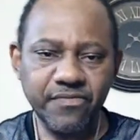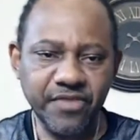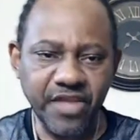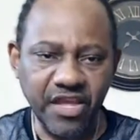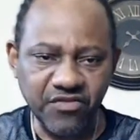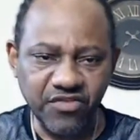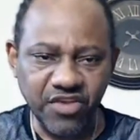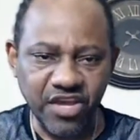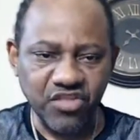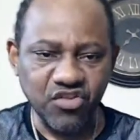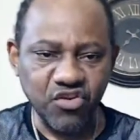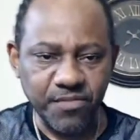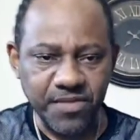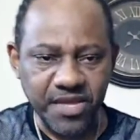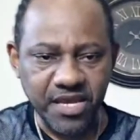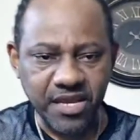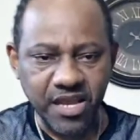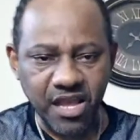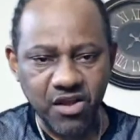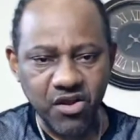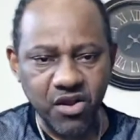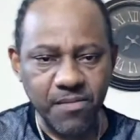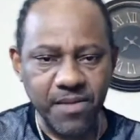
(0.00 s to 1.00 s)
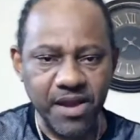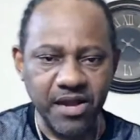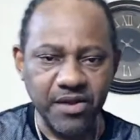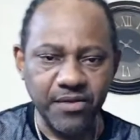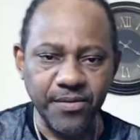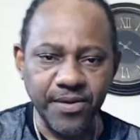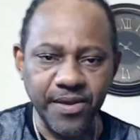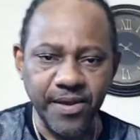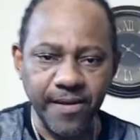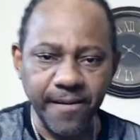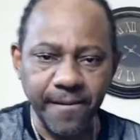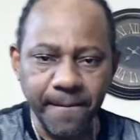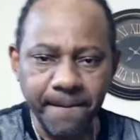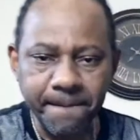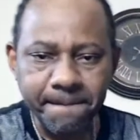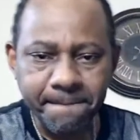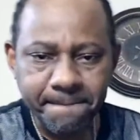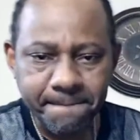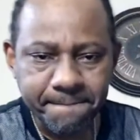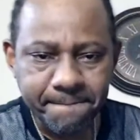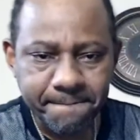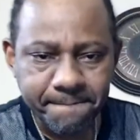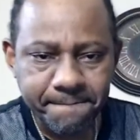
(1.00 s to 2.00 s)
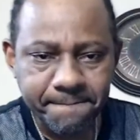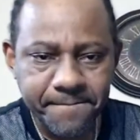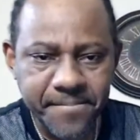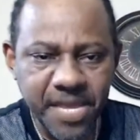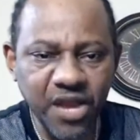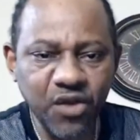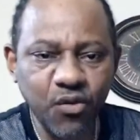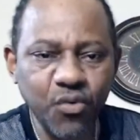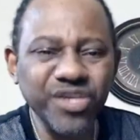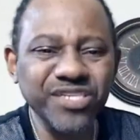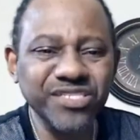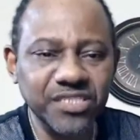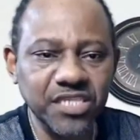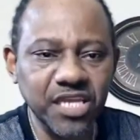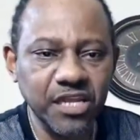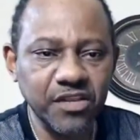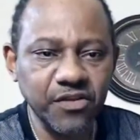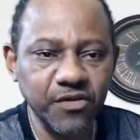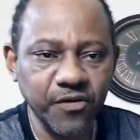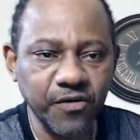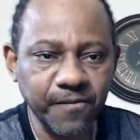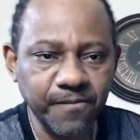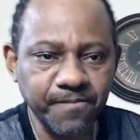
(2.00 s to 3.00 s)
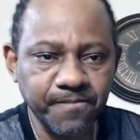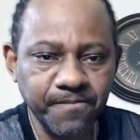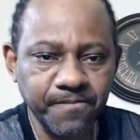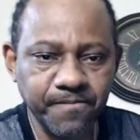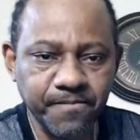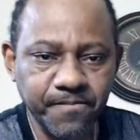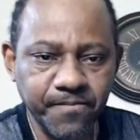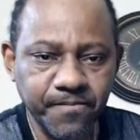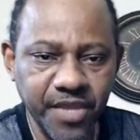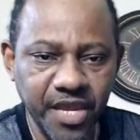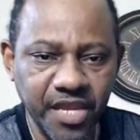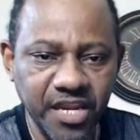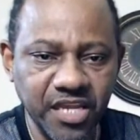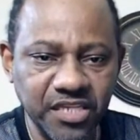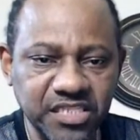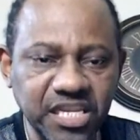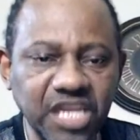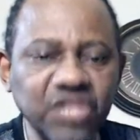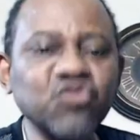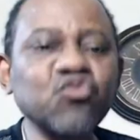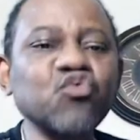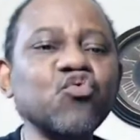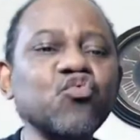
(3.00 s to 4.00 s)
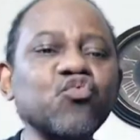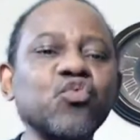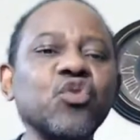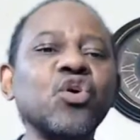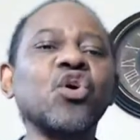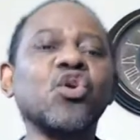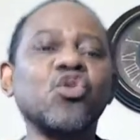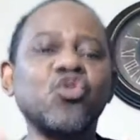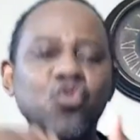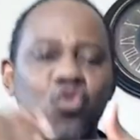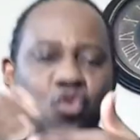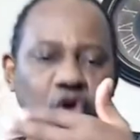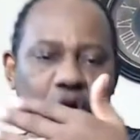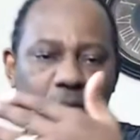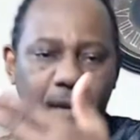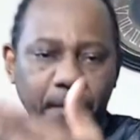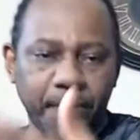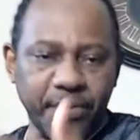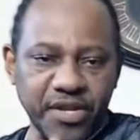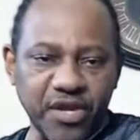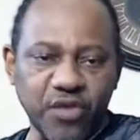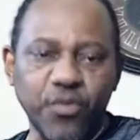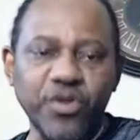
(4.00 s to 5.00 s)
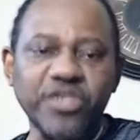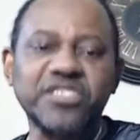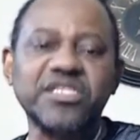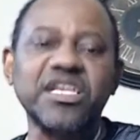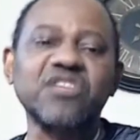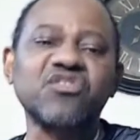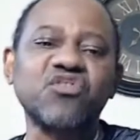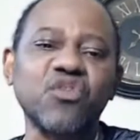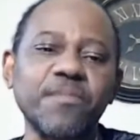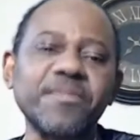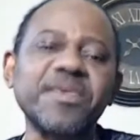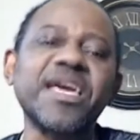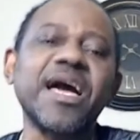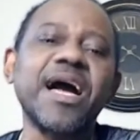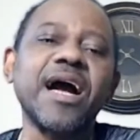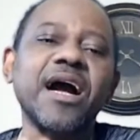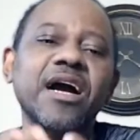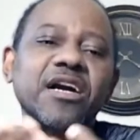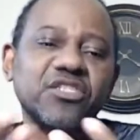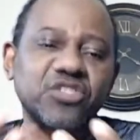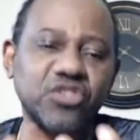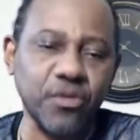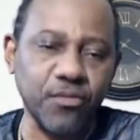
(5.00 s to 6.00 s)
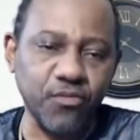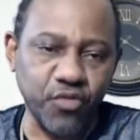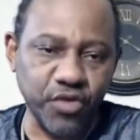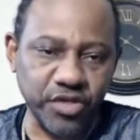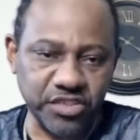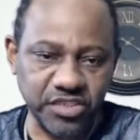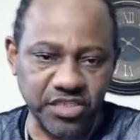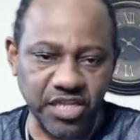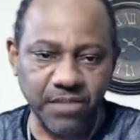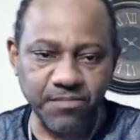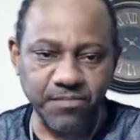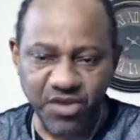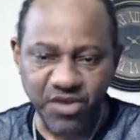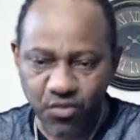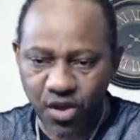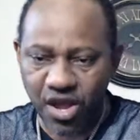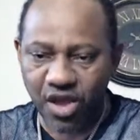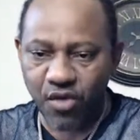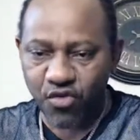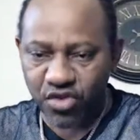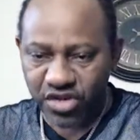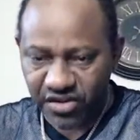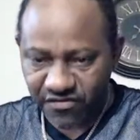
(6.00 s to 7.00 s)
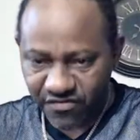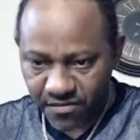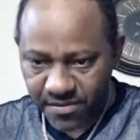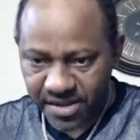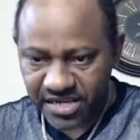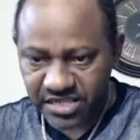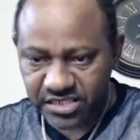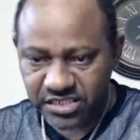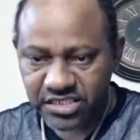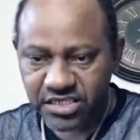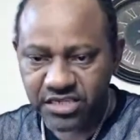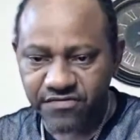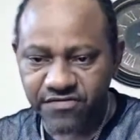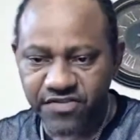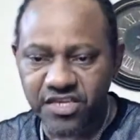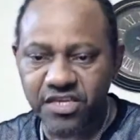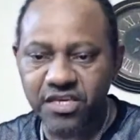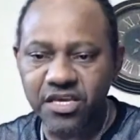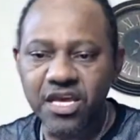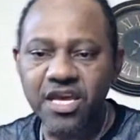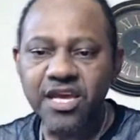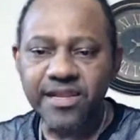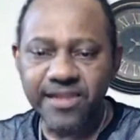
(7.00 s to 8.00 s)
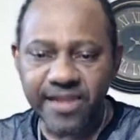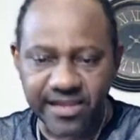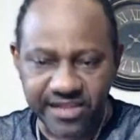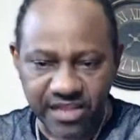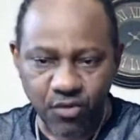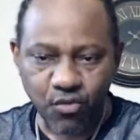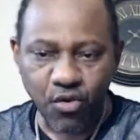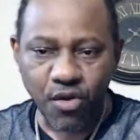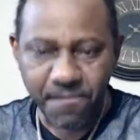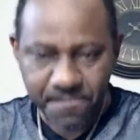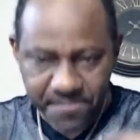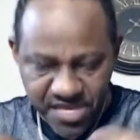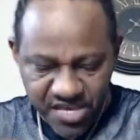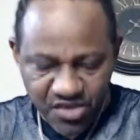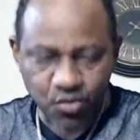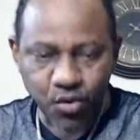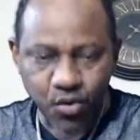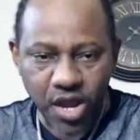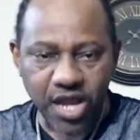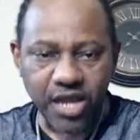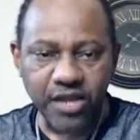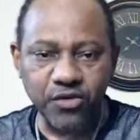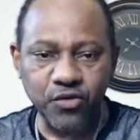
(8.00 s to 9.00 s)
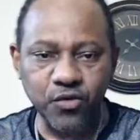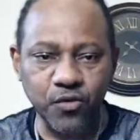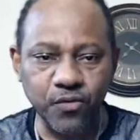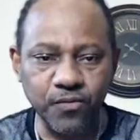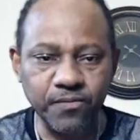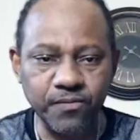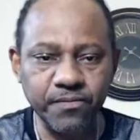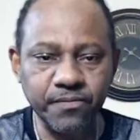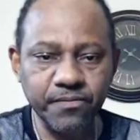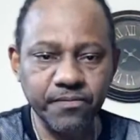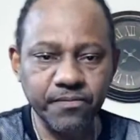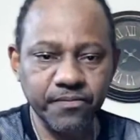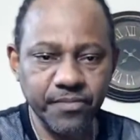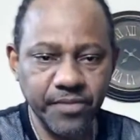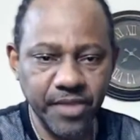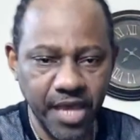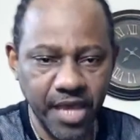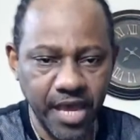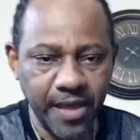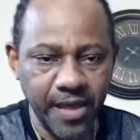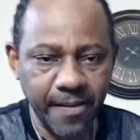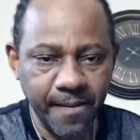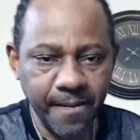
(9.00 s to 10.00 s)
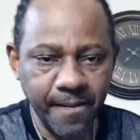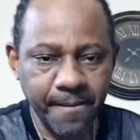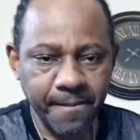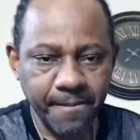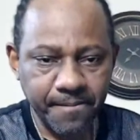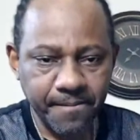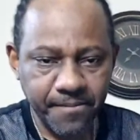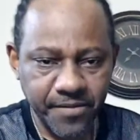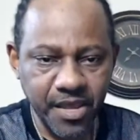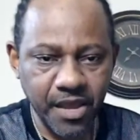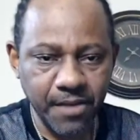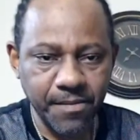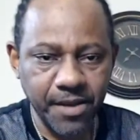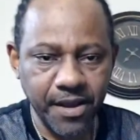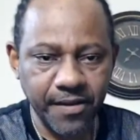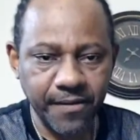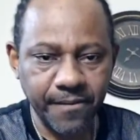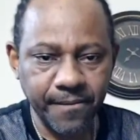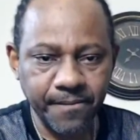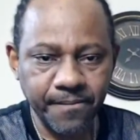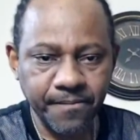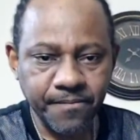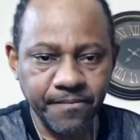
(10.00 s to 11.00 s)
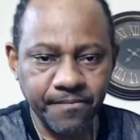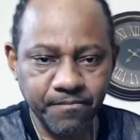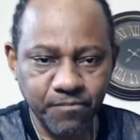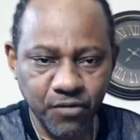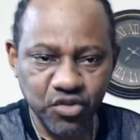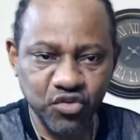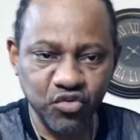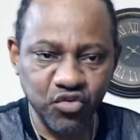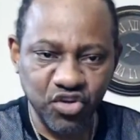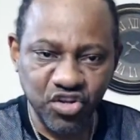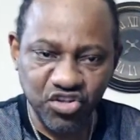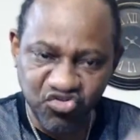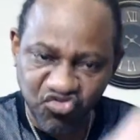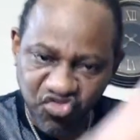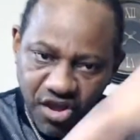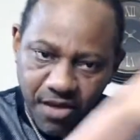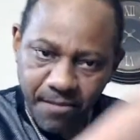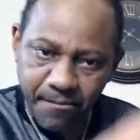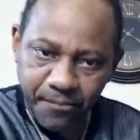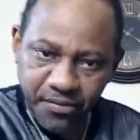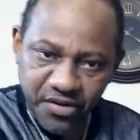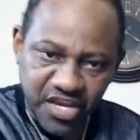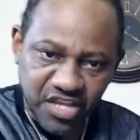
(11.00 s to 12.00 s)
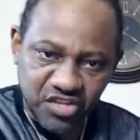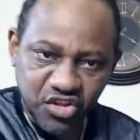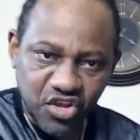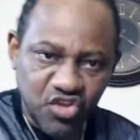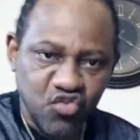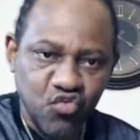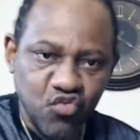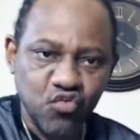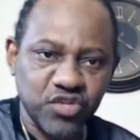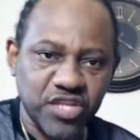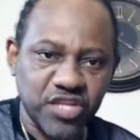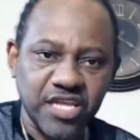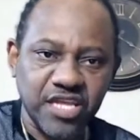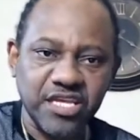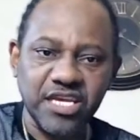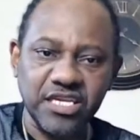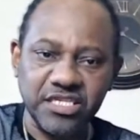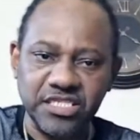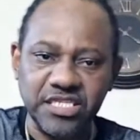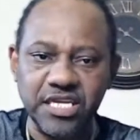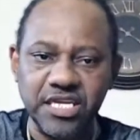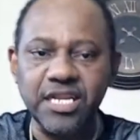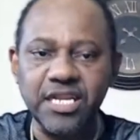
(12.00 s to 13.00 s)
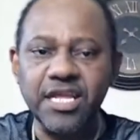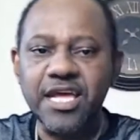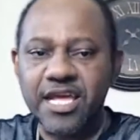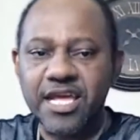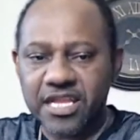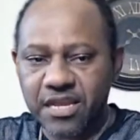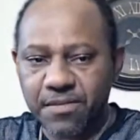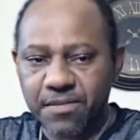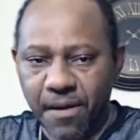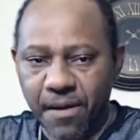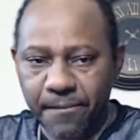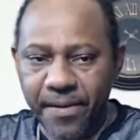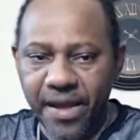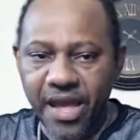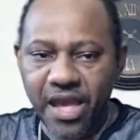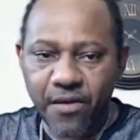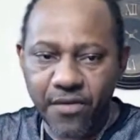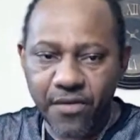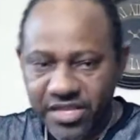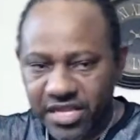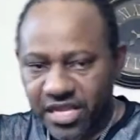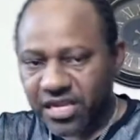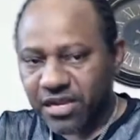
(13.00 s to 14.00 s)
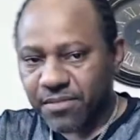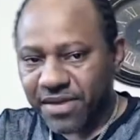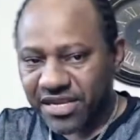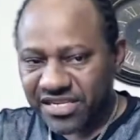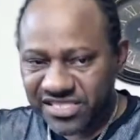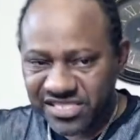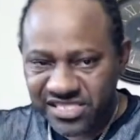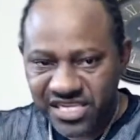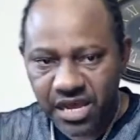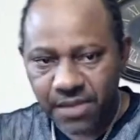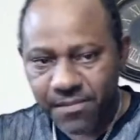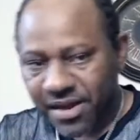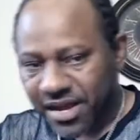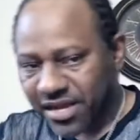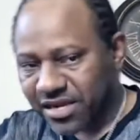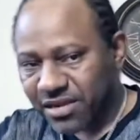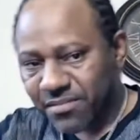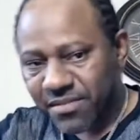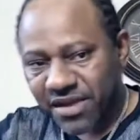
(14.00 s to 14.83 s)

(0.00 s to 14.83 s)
That's why Jamaica go back here. Me a question you. You understand? You come up with a question. So me ask some question. Me want to run everybody's CV. That's how me want. Yeah, man. But when a Trump get a youth and yes, still them a pirate and them a scammer and